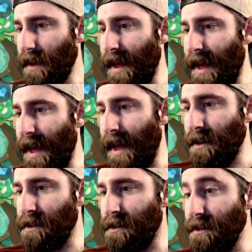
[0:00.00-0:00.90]

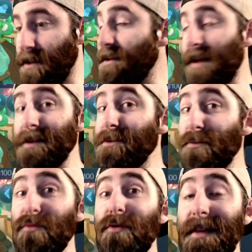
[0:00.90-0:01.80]
And this
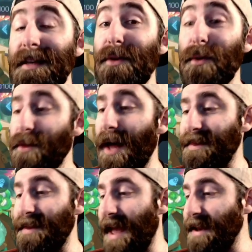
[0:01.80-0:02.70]
doesn't really look
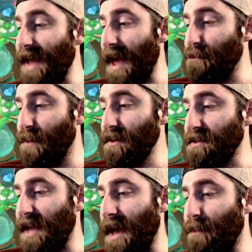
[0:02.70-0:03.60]
like the end game
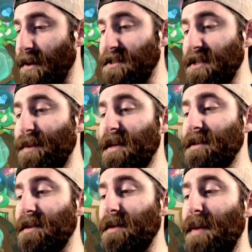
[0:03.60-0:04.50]
build yet, but it's just
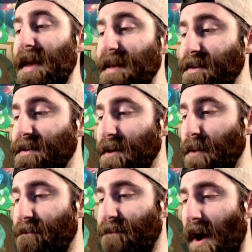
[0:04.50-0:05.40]
because of the pieces that
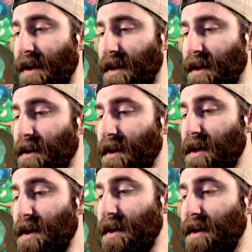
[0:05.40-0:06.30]
we're finding.
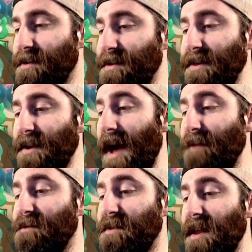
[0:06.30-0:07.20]
You can see that I
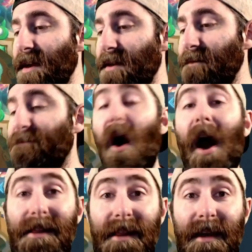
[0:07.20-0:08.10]
have
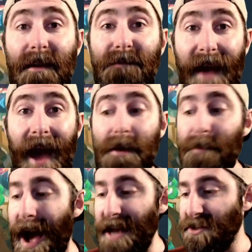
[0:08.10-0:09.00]
finally found a
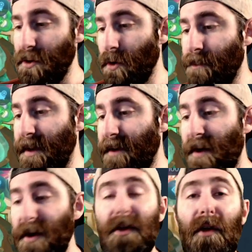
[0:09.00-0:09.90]
Marsh Lord, but I've
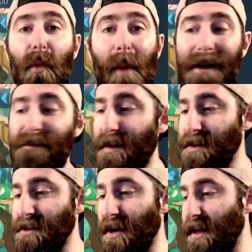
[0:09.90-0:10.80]
only got the one of him.
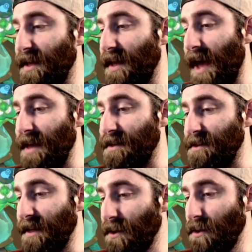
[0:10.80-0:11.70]
He's only a
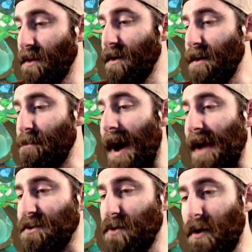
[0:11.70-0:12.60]
single
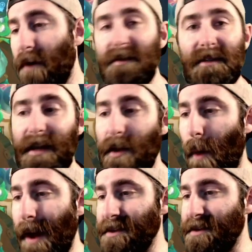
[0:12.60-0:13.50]
Marsh Lord, obviously at a
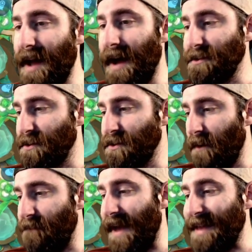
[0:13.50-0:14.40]
1-star, so it's
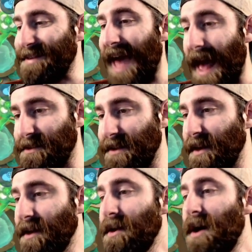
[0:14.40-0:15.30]
not
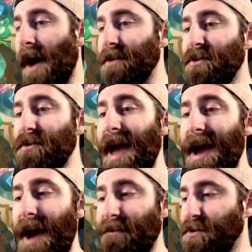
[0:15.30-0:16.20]
fantastic. I do now
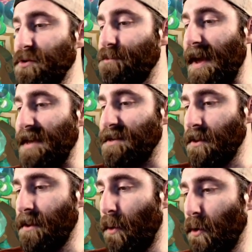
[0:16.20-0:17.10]
have 2 beasts
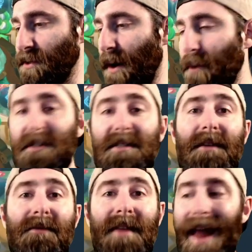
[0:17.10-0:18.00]
on the board as well, which is
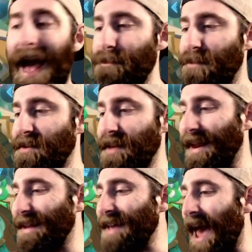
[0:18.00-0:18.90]
giving that
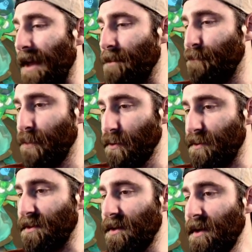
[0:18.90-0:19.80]
8% attack
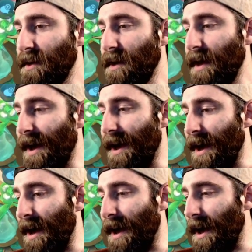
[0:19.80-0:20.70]
boost.
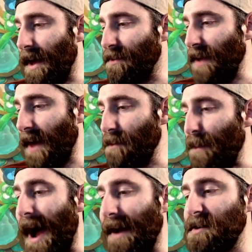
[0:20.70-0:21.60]
The other
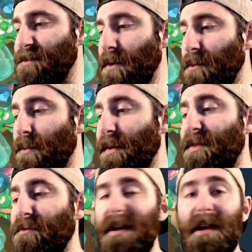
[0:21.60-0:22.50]
part of this build will be
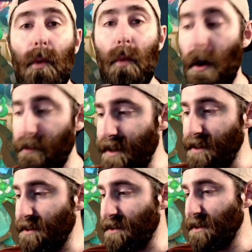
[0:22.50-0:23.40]
3
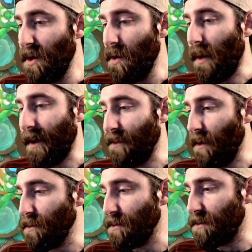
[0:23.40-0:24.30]
warriors. One of
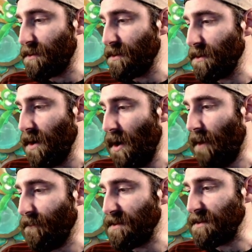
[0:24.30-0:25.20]
those
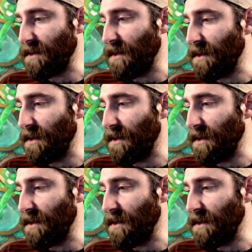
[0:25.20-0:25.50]
obviously